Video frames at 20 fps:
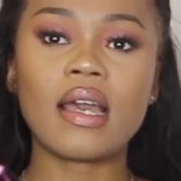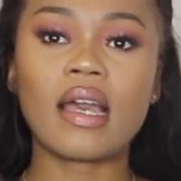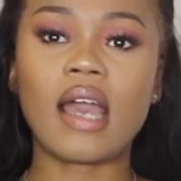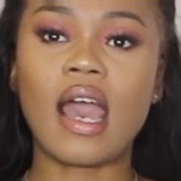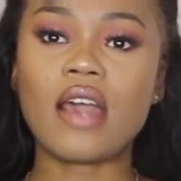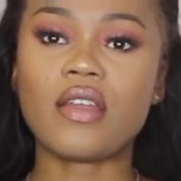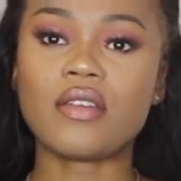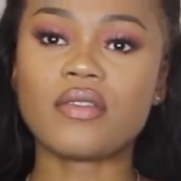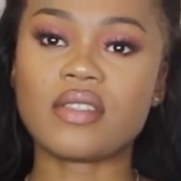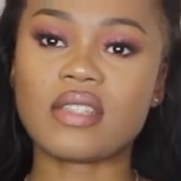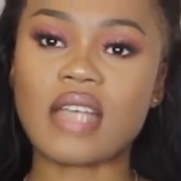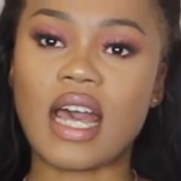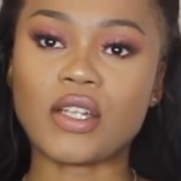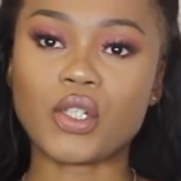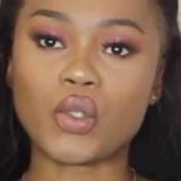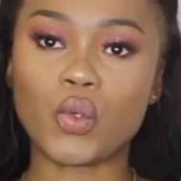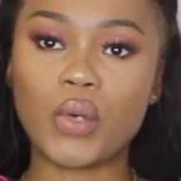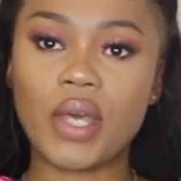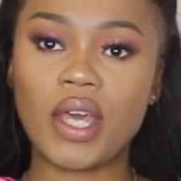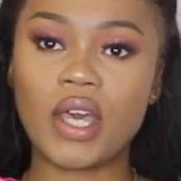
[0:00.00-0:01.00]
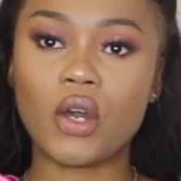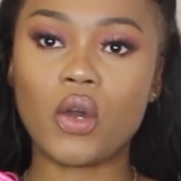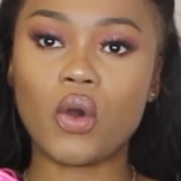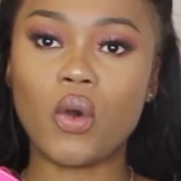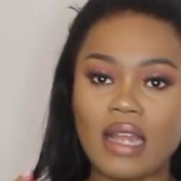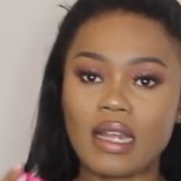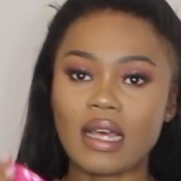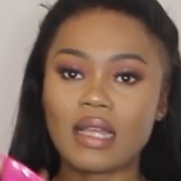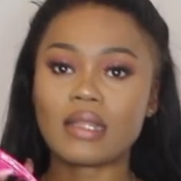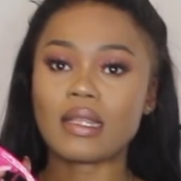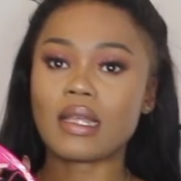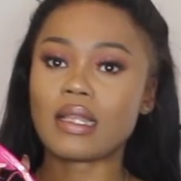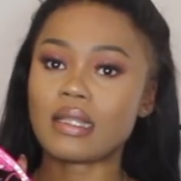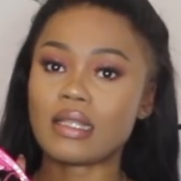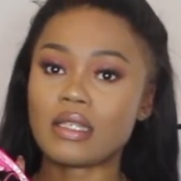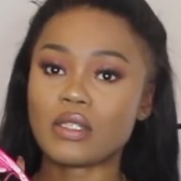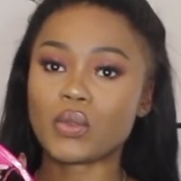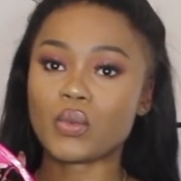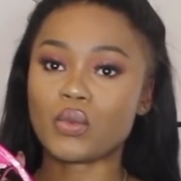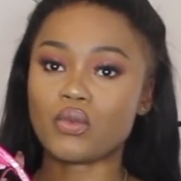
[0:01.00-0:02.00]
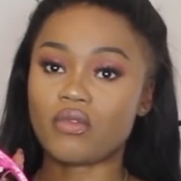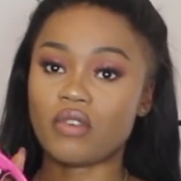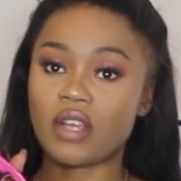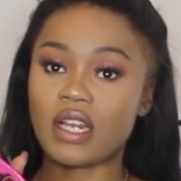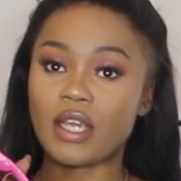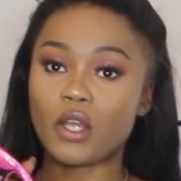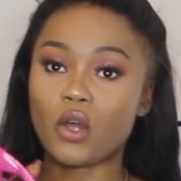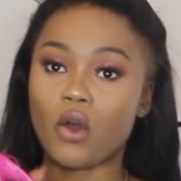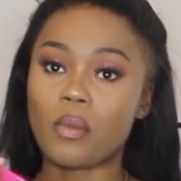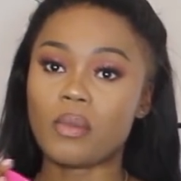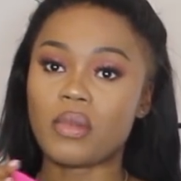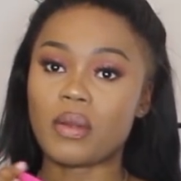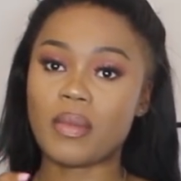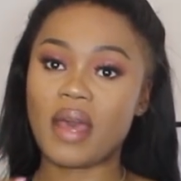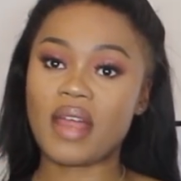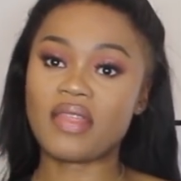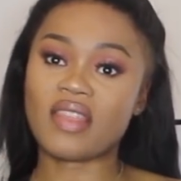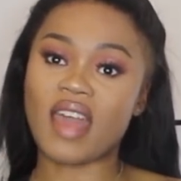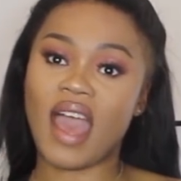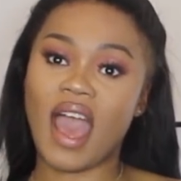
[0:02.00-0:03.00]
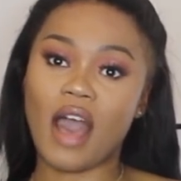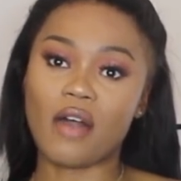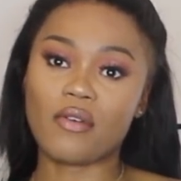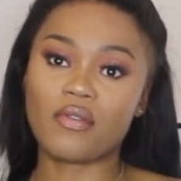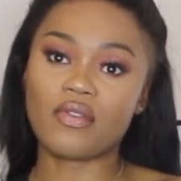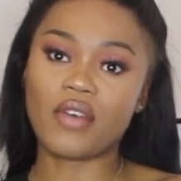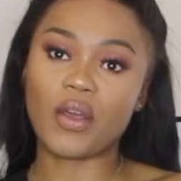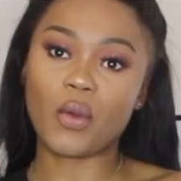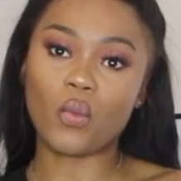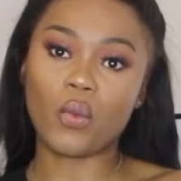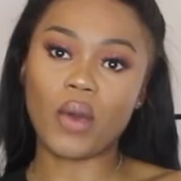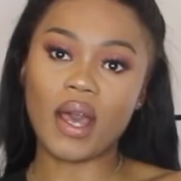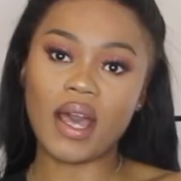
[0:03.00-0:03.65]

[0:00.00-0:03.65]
kind of sandal heel, and I think these would really complement the outfit